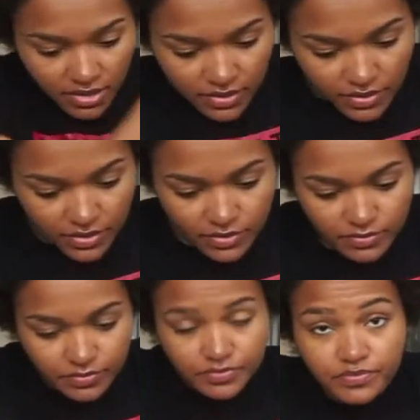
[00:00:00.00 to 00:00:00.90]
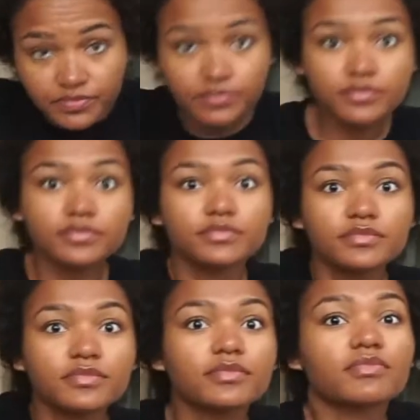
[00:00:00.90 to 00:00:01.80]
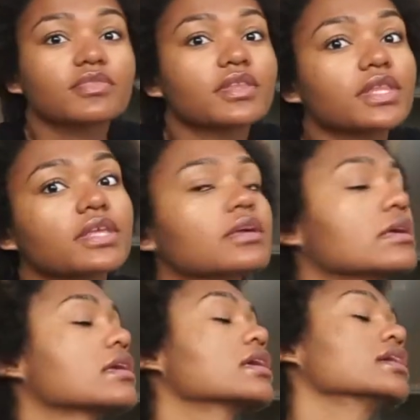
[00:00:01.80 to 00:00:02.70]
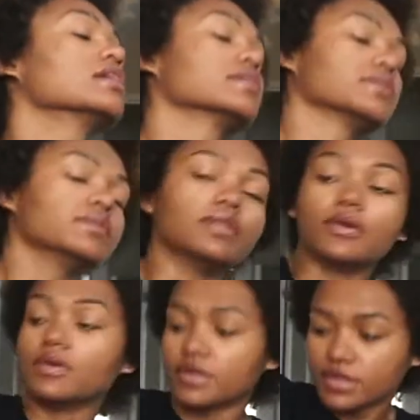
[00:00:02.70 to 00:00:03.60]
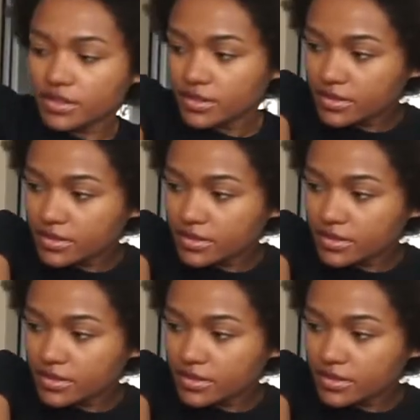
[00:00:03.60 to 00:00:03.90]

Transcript: (no one is talking)